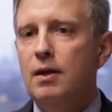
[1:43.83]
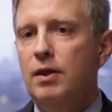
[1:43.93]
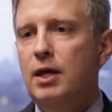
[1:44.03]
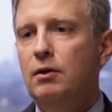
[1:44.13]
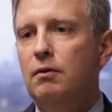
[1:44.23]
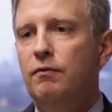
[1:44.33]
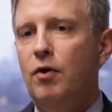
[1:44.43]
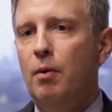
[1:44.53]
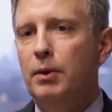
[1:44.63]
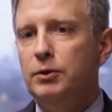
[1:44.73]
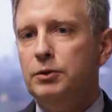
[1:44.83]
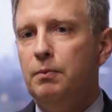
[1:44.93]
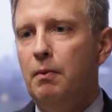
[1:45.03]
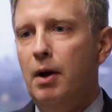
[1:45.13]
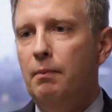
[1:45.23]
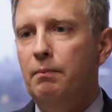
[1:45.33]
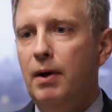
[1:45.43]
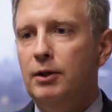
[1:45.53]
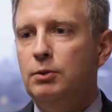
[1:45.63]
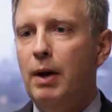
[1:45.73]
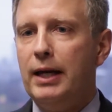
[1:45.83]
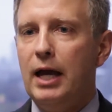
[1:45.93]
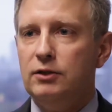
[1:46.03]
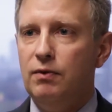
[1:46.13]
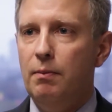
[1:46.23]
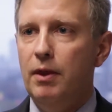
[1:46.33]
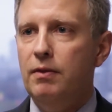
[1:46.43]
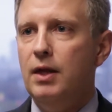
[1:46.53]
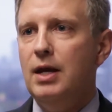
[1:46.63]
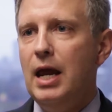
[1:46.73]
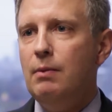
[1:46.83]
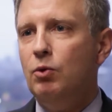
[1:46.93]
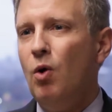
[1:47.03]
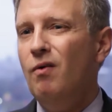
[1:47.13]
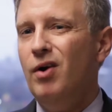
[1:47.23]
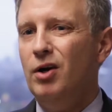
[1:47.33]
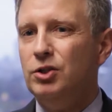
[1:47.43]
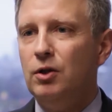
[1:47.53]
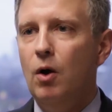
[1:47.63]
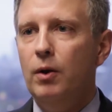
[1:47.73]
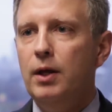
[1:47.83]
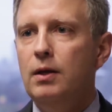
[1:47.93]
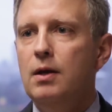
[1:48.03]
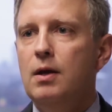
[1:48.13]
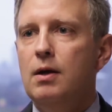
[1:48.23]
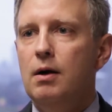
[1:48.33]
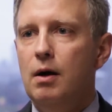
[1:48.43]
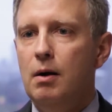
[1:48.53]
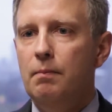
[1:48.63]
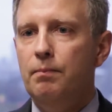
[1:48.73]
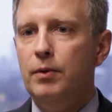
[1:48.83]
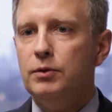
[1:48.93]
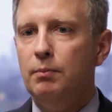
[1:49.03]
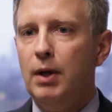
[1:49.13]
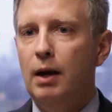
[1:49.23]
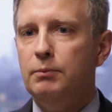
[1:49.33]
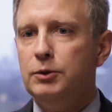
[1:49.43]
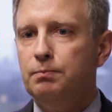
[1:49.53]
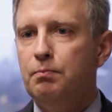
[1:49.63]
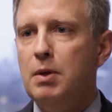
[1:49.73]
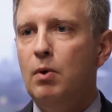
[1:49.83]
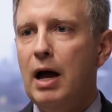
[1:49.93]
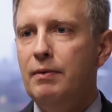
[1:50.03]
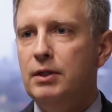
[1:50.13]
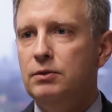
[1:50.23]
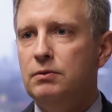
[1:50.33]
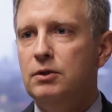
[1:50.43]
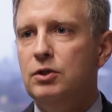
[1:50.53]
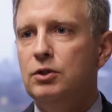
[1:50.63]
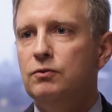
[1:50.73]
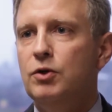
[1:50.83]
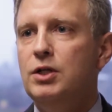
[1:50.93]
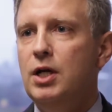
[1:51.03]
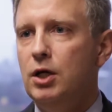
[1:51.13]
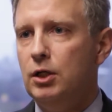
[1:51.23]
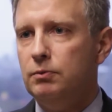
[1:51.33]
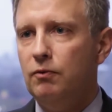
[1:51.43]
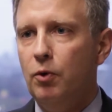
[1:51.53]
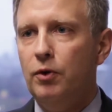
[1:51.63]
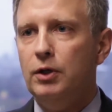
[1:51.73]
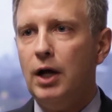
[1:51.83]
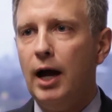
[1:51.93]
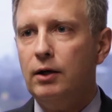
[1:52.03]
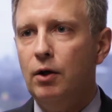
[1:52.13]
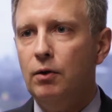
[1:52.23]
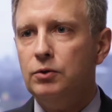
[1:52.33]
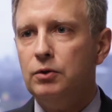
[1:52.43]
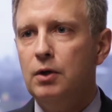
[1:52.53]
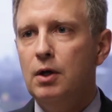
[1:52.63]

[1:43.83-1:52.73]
The indolent lymphomas, as you might guess from the name, grow very slowly. Sometimes people have these diseases for years before they're diagnosed.